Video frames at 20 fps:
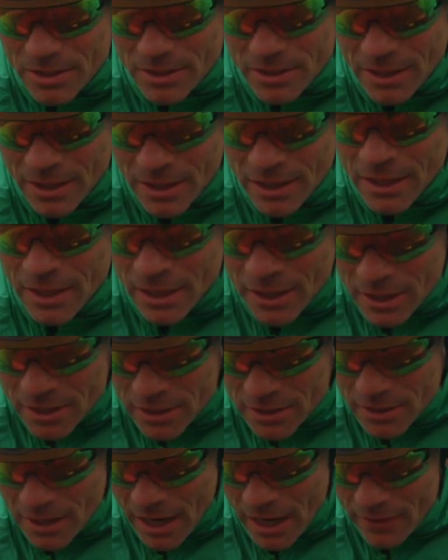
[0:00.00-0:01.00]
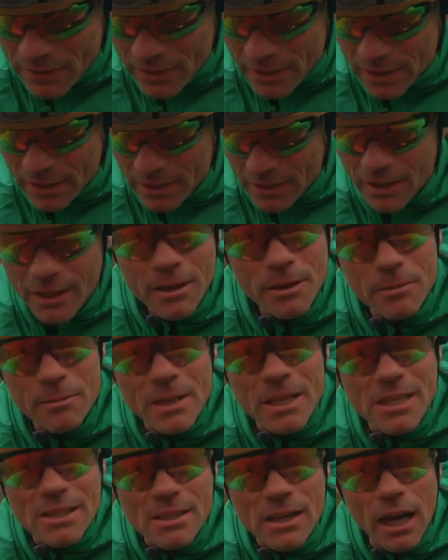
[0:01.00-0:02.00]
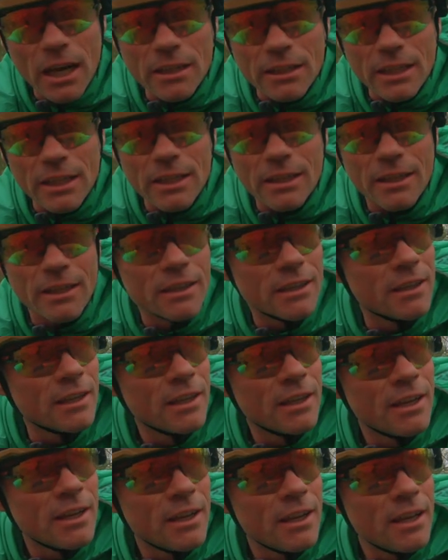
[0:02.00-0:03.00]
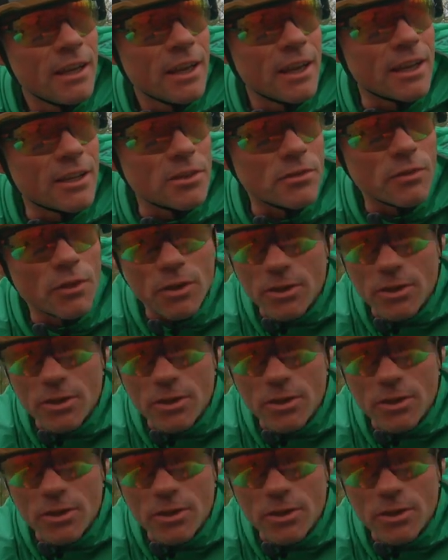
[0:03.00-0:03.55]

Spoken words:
as just having it be solid and just